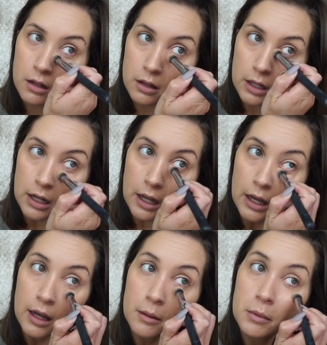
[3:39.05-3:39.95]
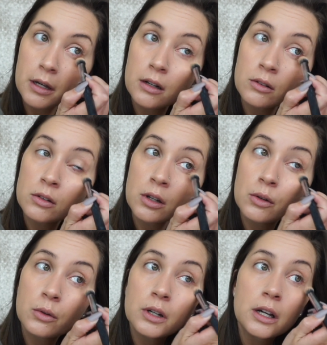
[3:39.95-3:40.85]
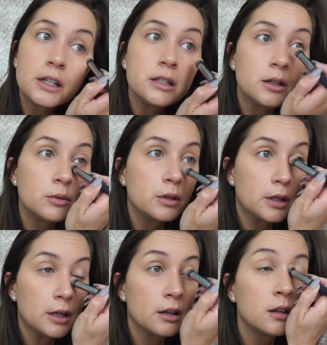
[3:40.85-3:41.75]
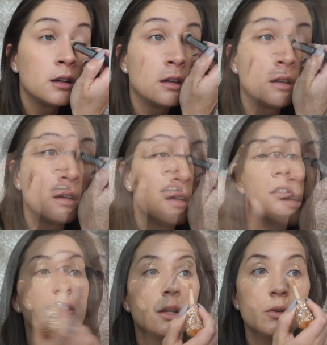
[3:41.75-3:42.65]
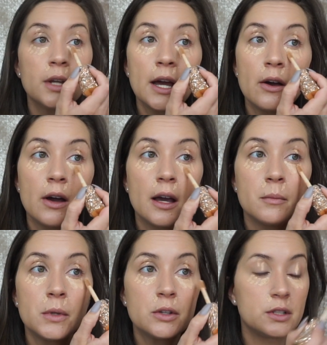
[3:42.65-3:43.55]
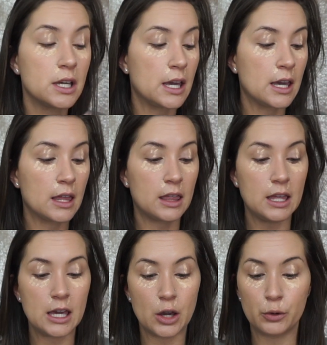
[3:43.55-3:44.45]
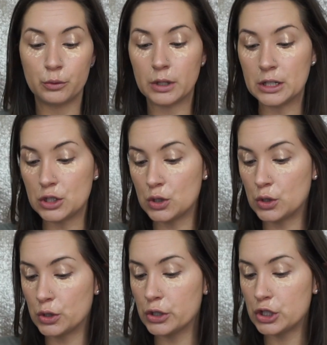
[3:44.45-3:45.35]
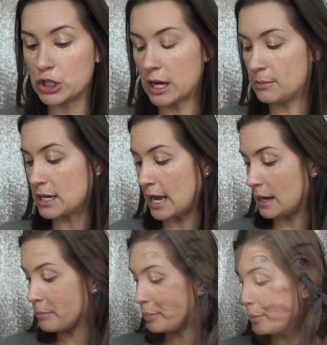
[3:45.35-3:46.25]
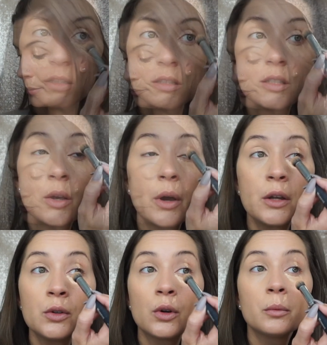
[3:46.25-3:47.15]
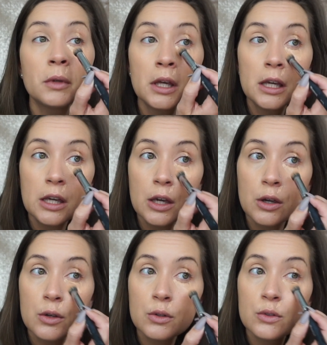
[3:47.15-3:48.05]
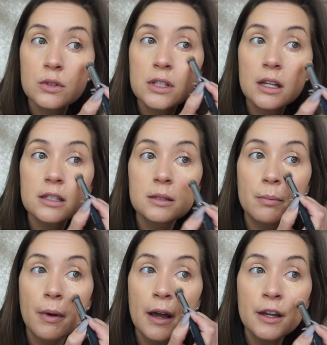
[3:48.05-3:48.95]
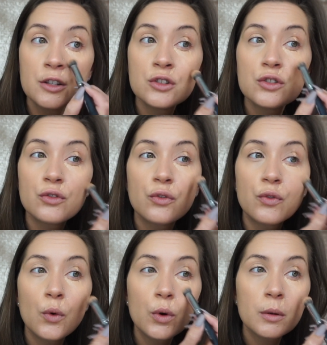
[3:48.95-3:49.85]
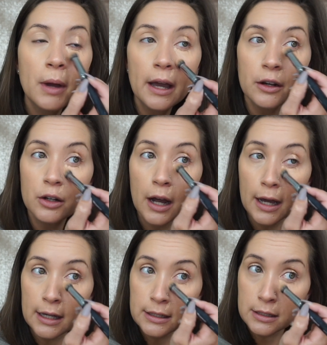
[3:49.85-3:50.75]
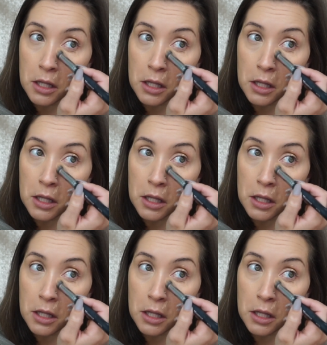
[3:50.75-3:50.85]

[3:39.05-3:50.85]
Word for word: that I had, but I don't know what I did with it. So now I'm using the original Shape Tape. So I normally use a sponge for my under eyes,